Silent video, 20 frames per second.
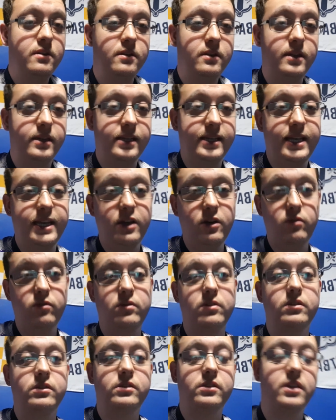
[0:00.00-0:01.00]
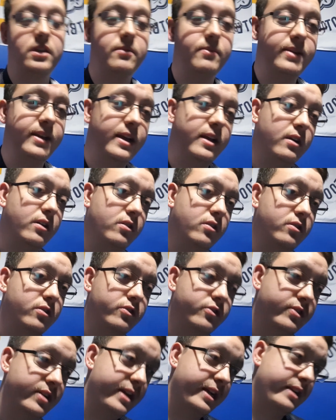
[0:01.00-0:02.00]
like Hilton's going to be out of
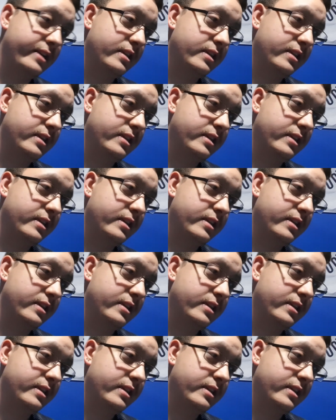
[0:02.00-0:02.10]
contract,